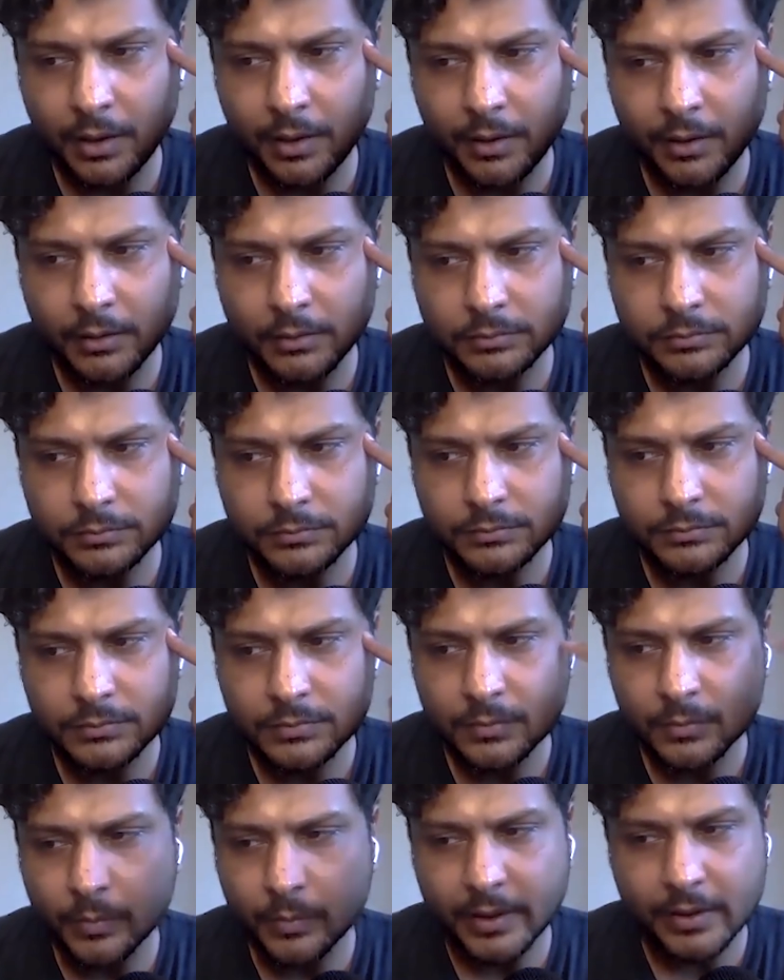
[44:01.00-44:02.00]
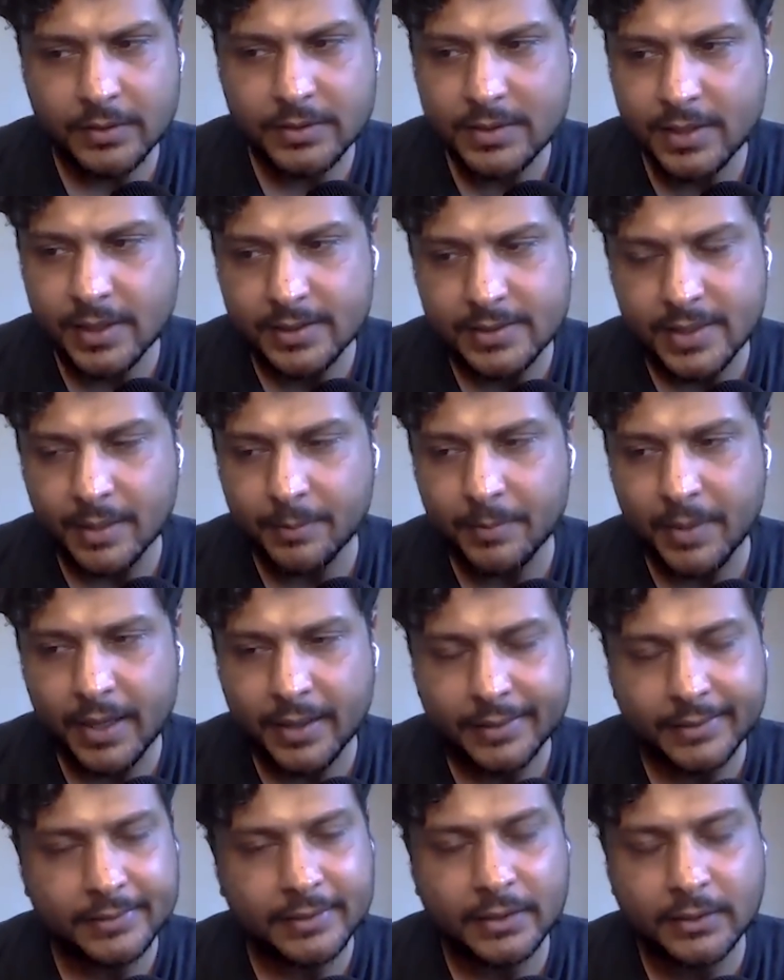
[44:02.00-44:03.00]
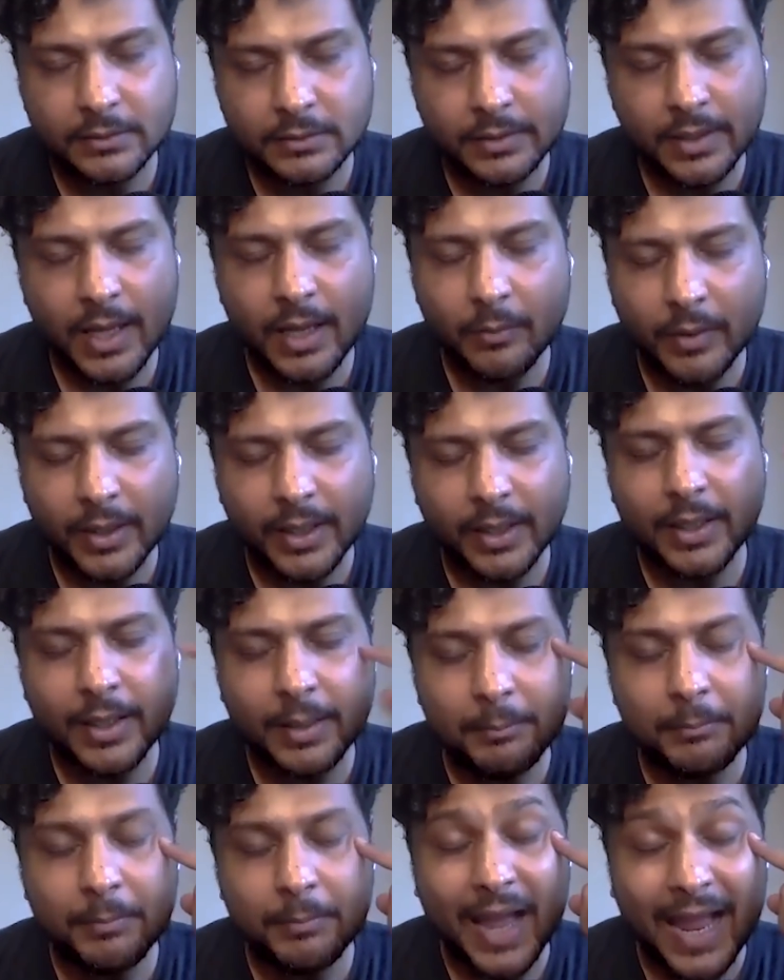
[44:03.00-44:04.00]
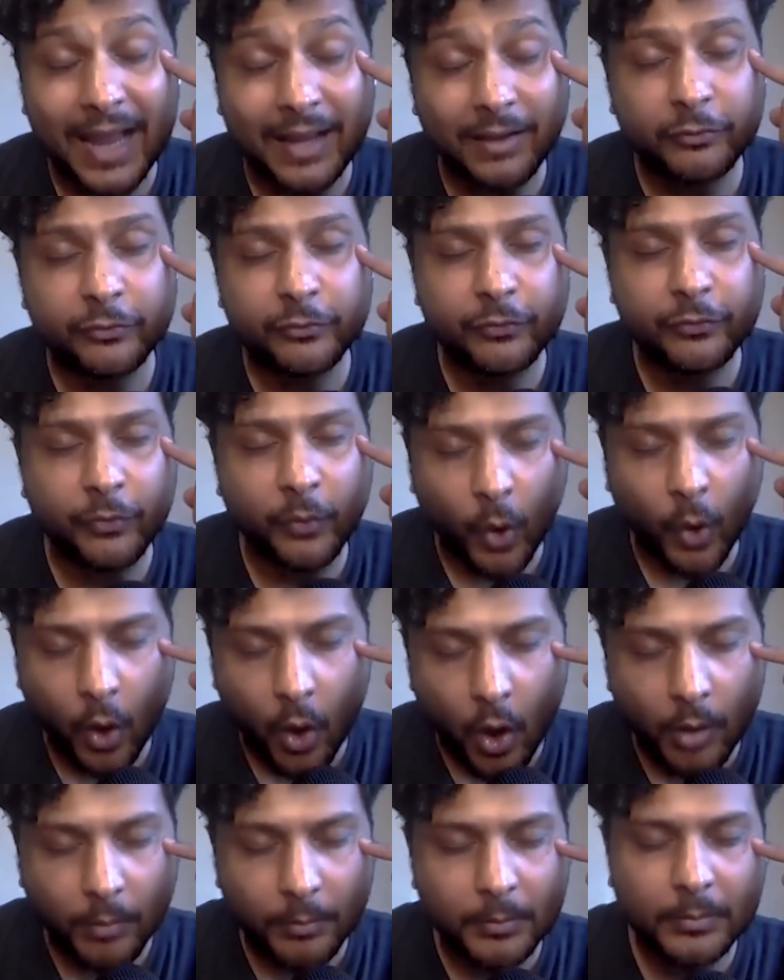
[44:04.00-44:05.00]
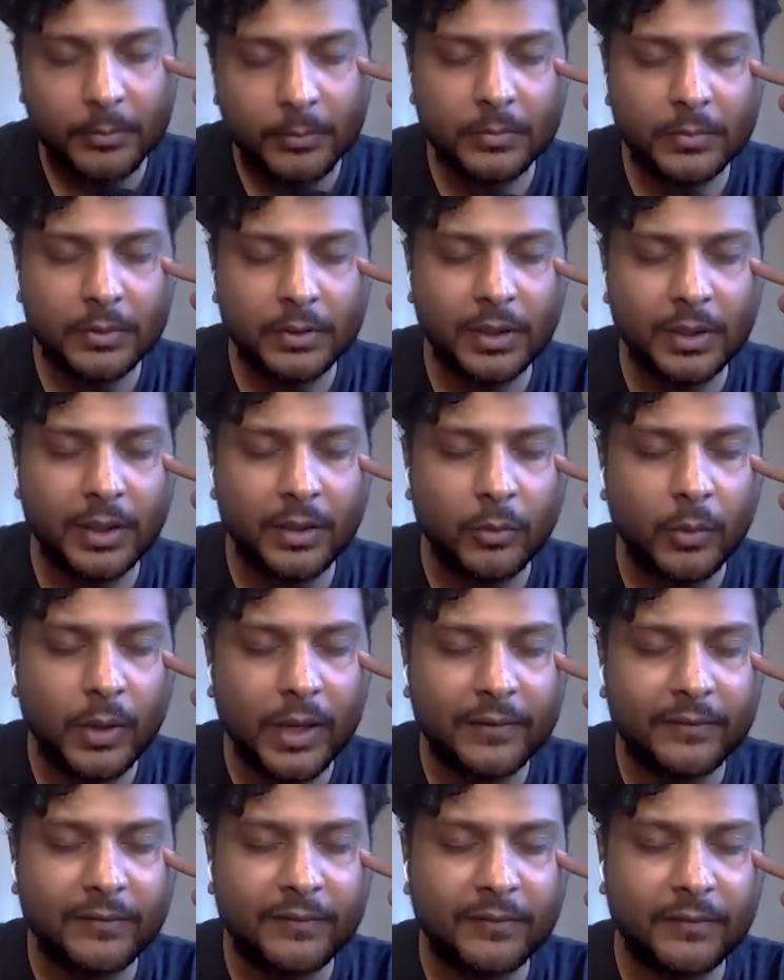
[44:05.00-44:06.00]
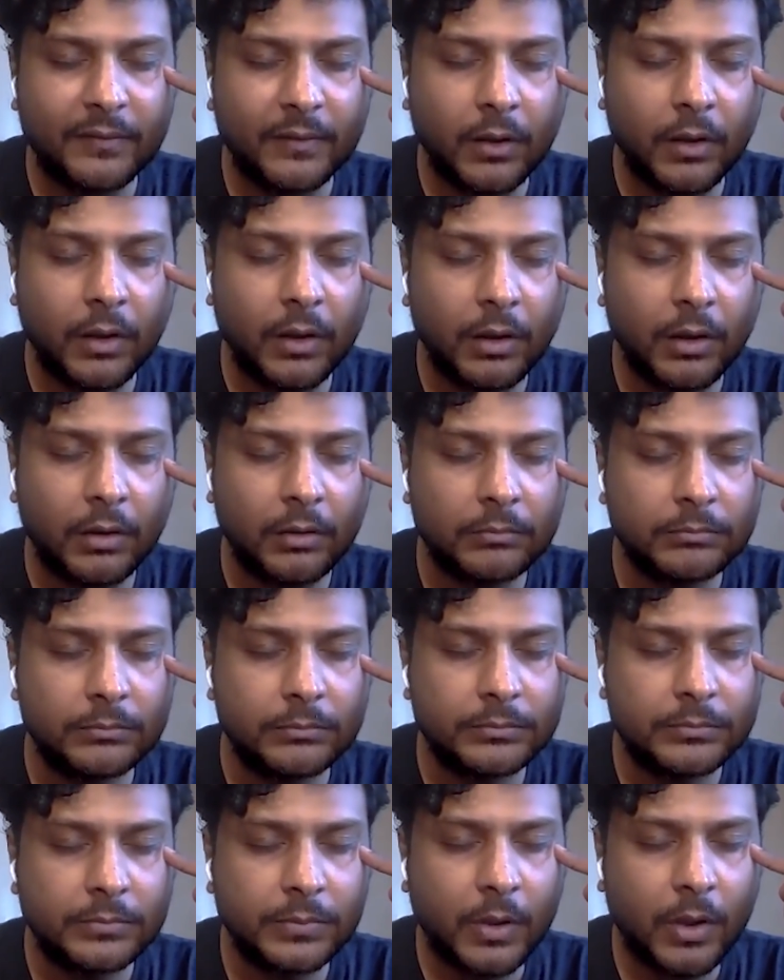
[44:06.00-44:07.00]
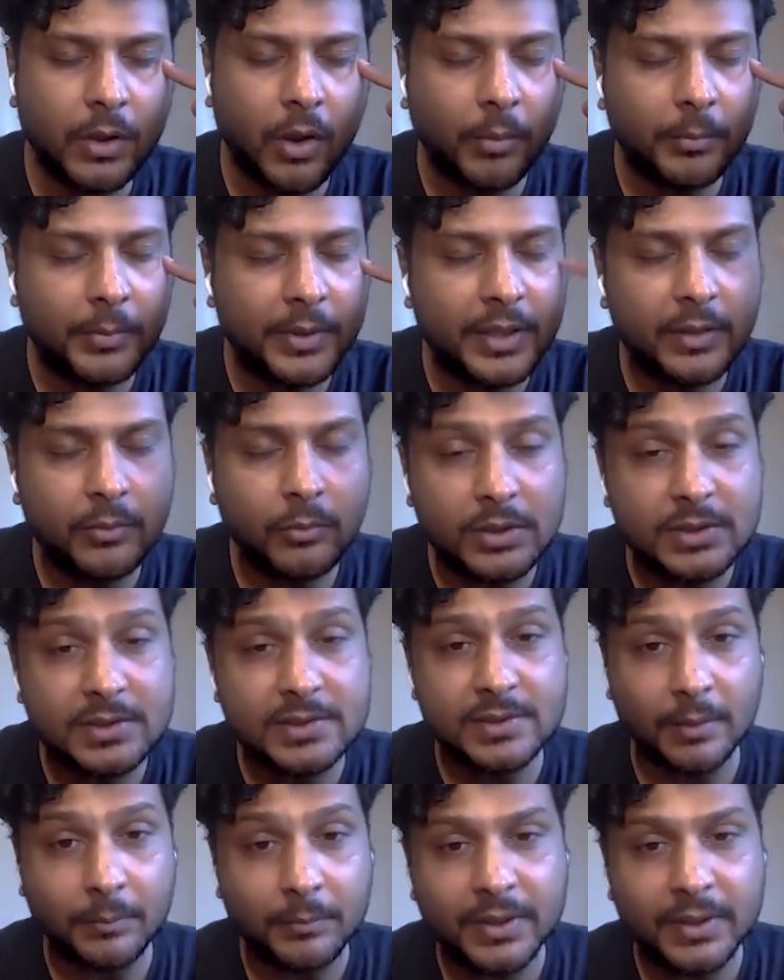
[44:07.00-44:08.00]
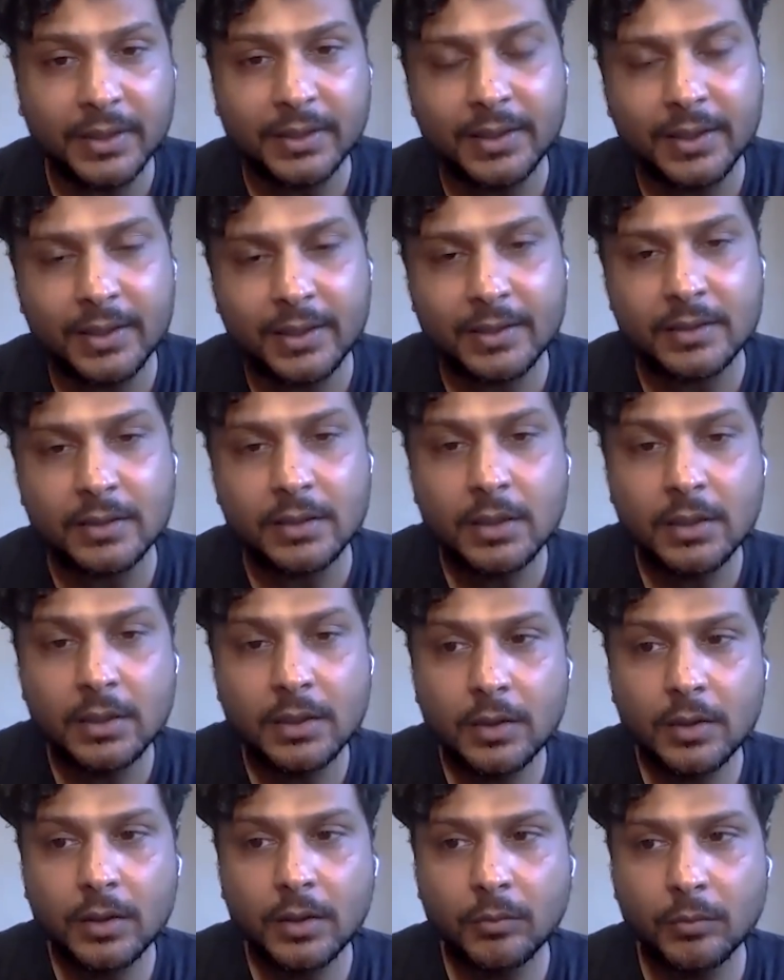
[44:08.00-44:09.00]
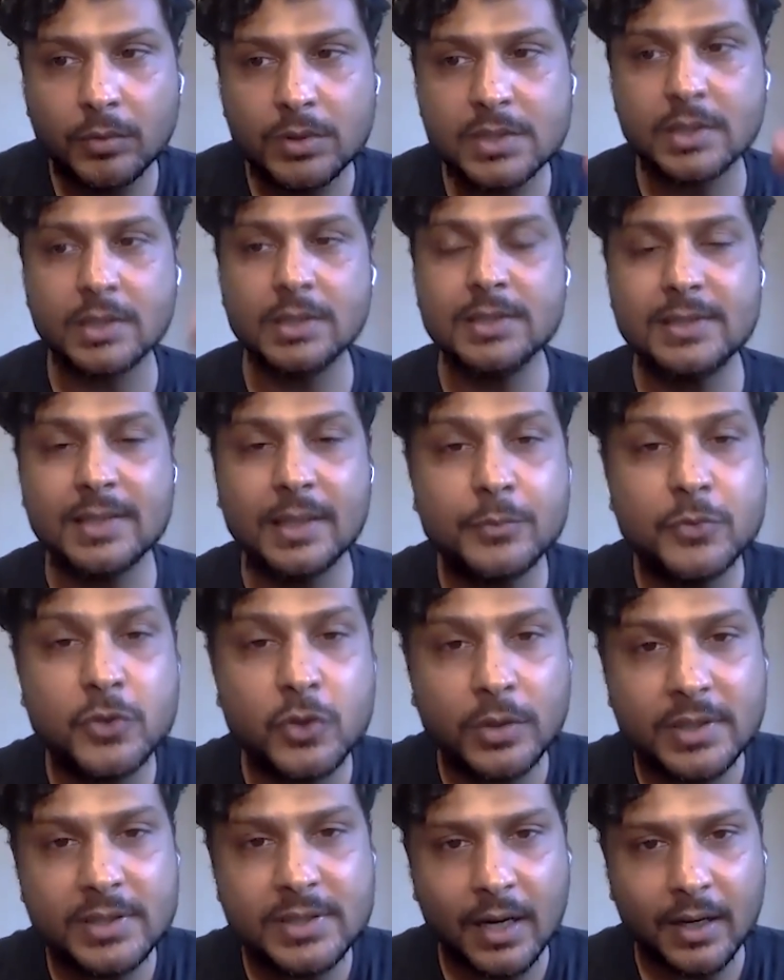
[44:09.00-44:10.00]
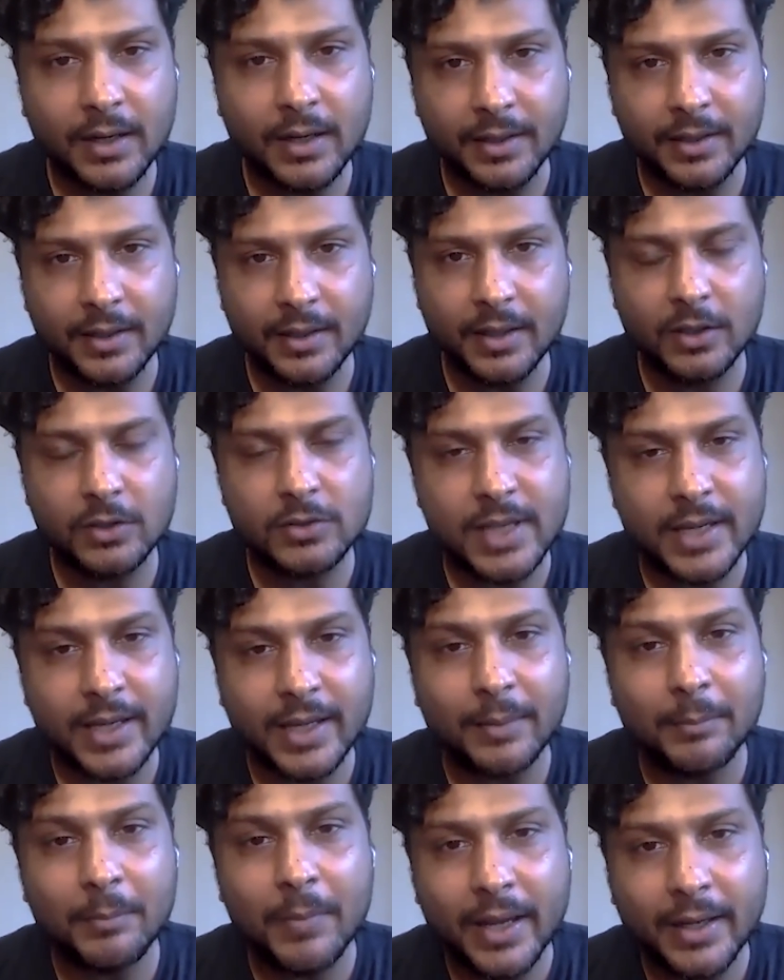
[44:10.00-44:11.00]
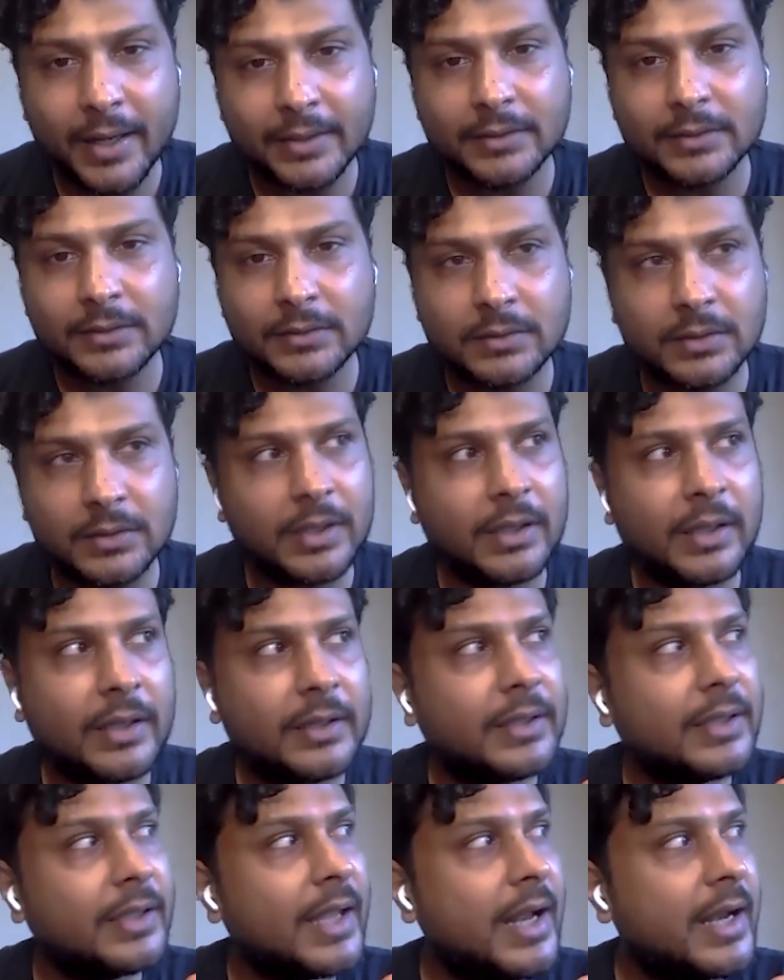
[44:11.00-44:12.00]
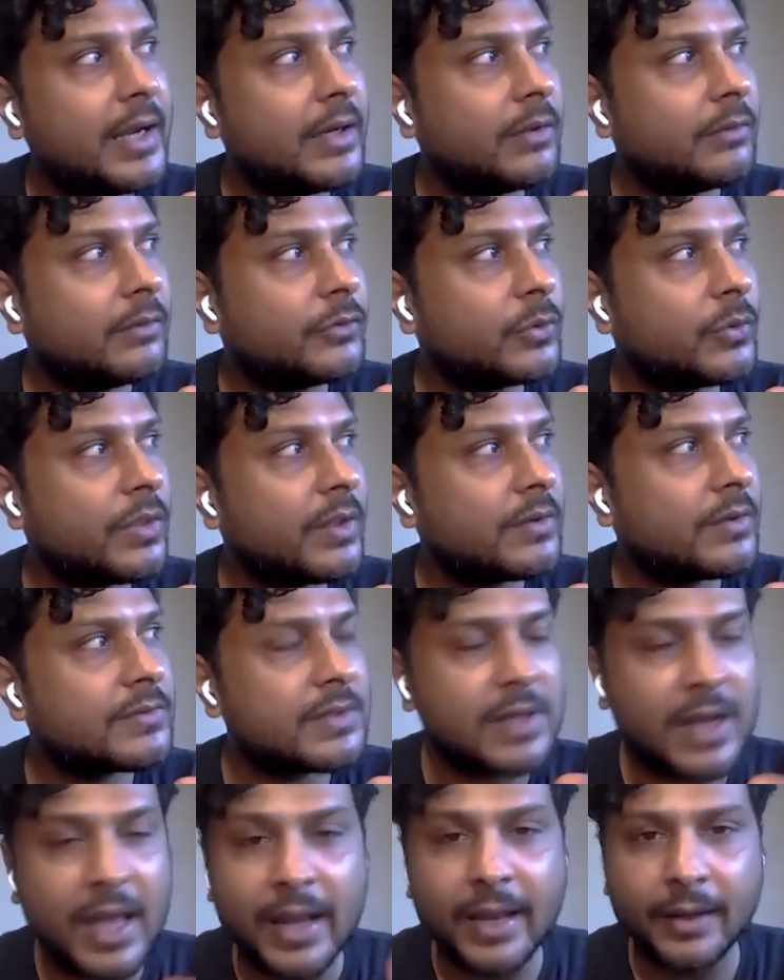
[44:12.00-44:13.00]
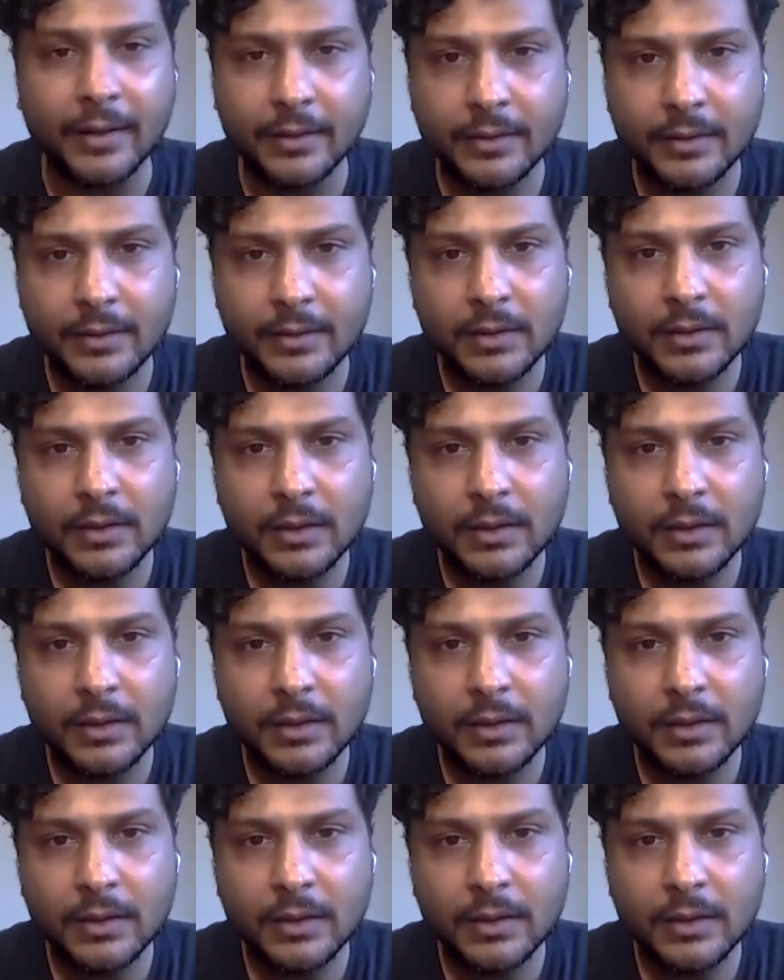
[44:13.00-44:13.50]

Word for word: uh, went to the States, came back, and then yeah, when I came back from the U S, uh, comedy was something that it was conceptually starting in India, because I came back in at the end of two thousand nine.